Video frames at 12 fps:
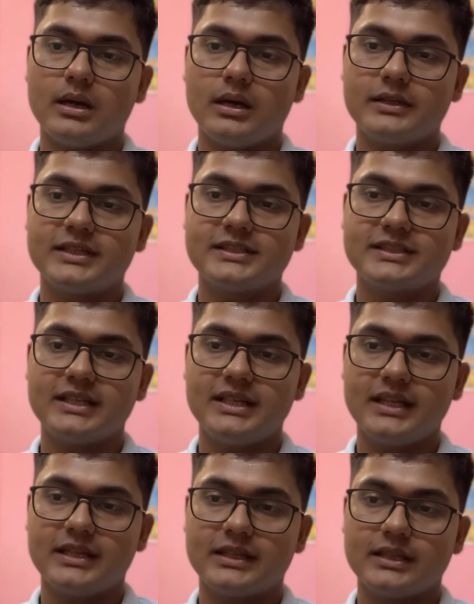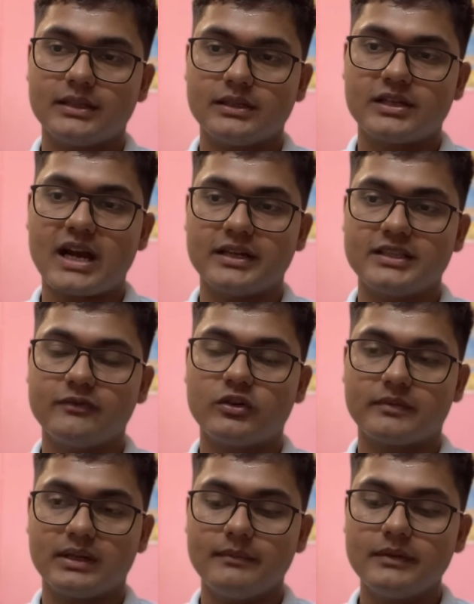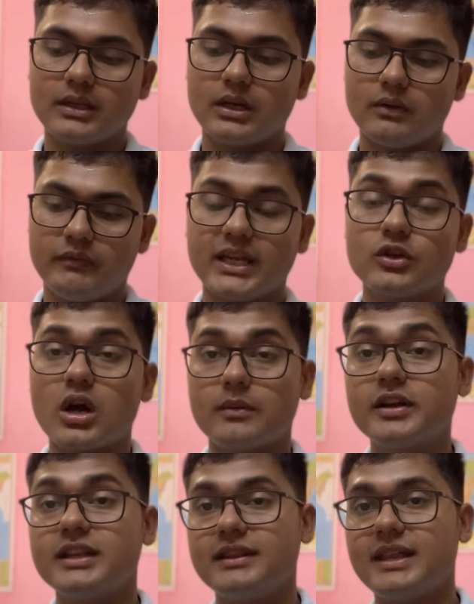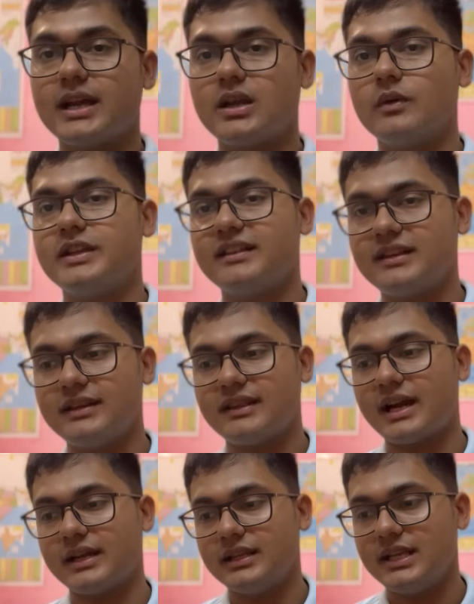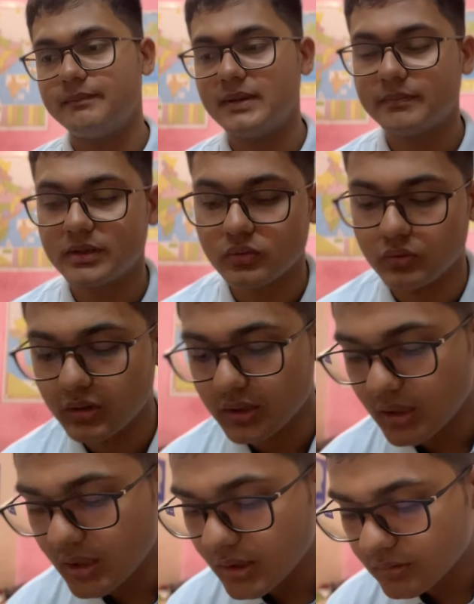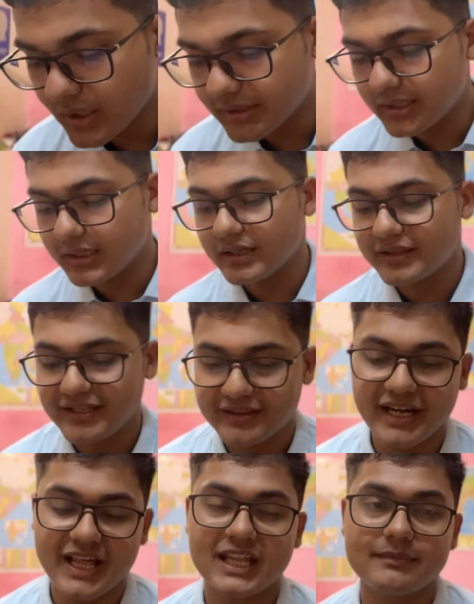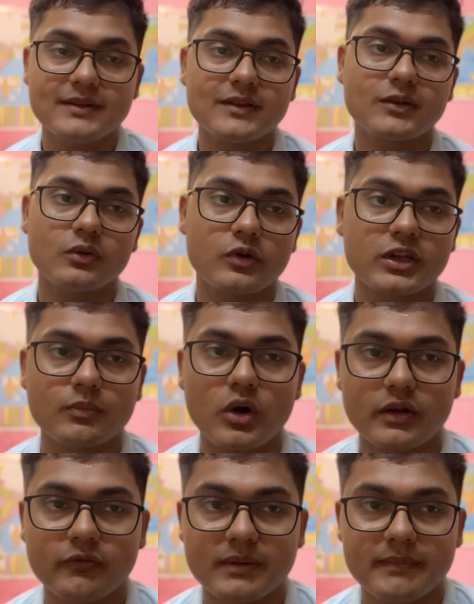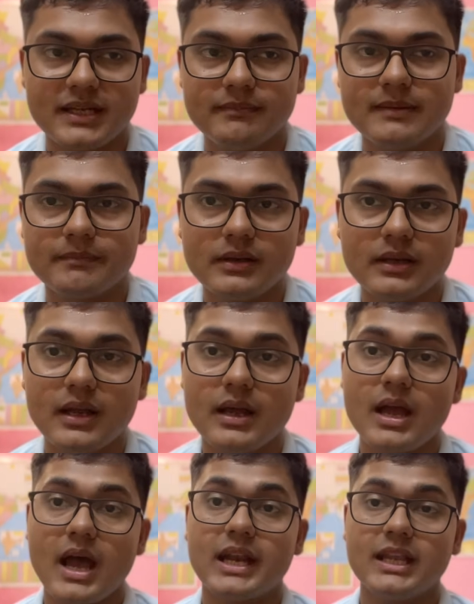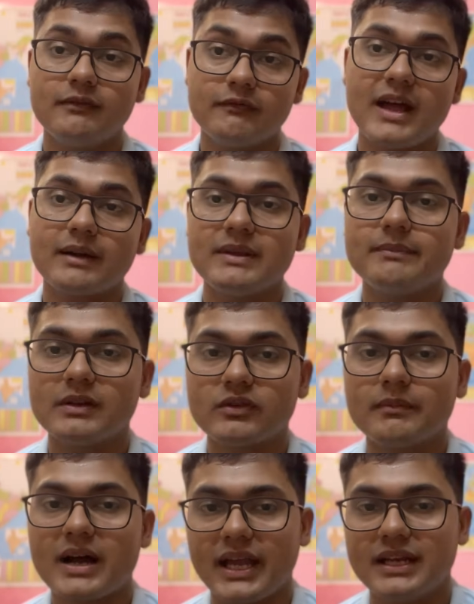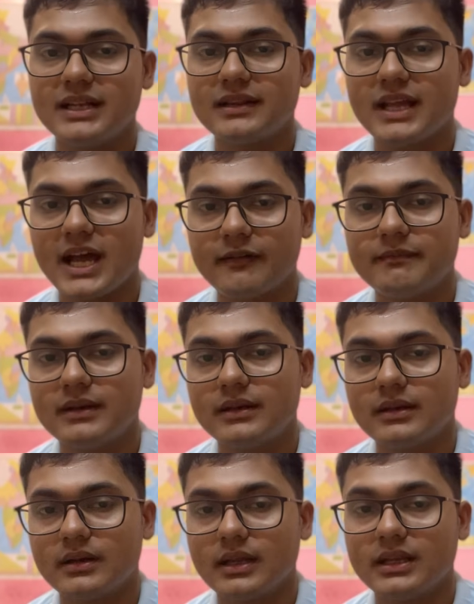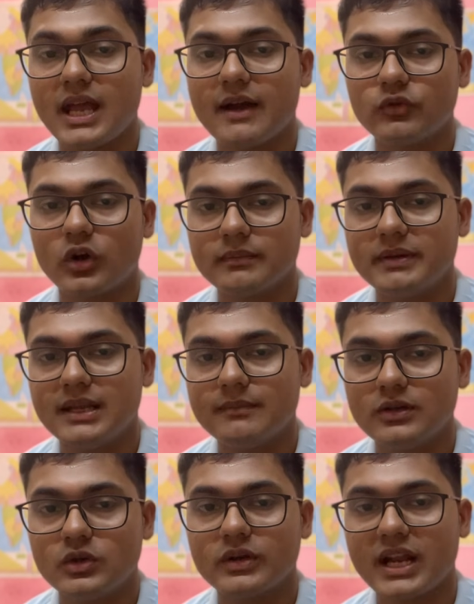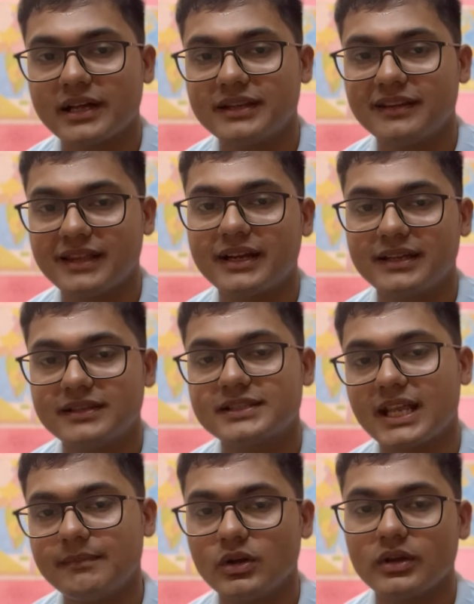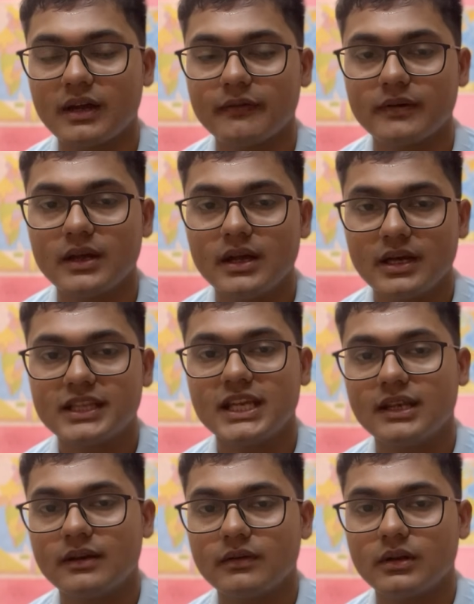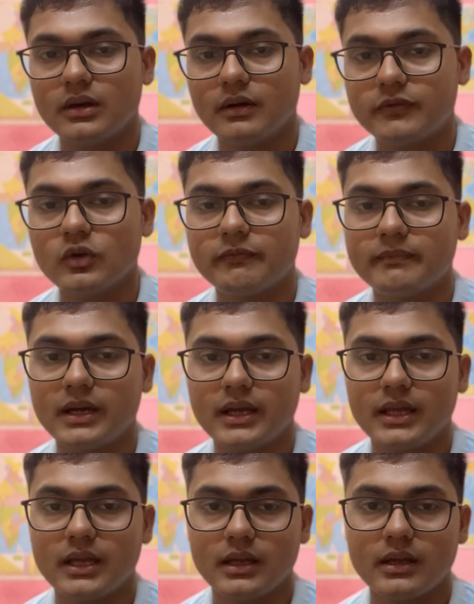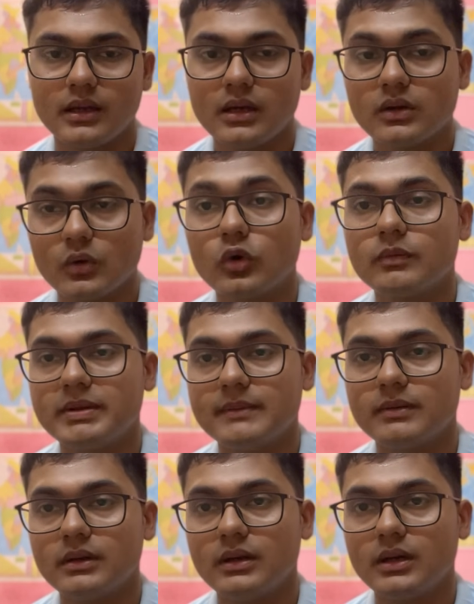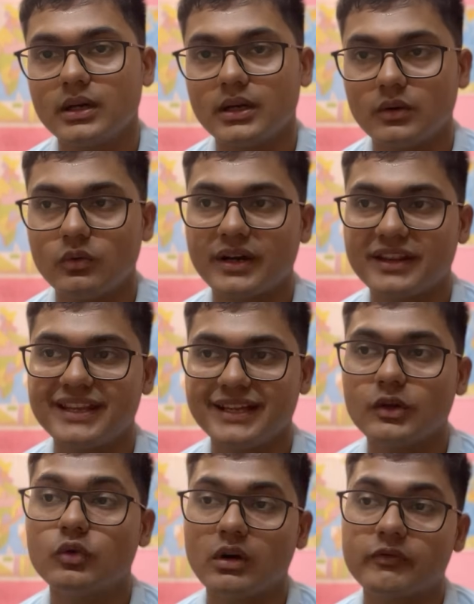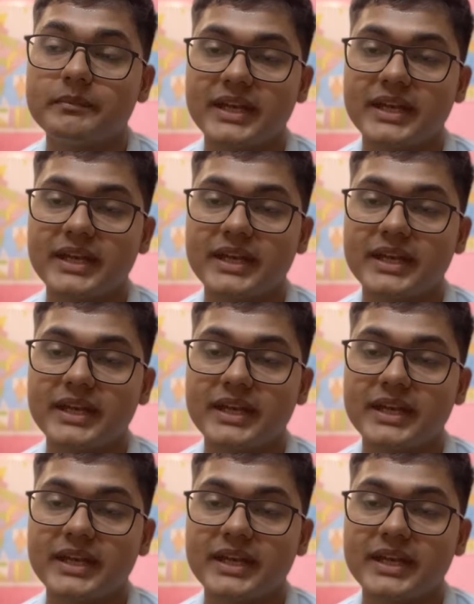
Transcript: 60 days strategy for prelims. We can talk about CSAT now. Yes, CSAT, the paper 2. So I think CSAT has been a sore spot for many people, and in fact people from IITs, they have not been able to crack CSAT this time, because I've seen a few of my known people who are from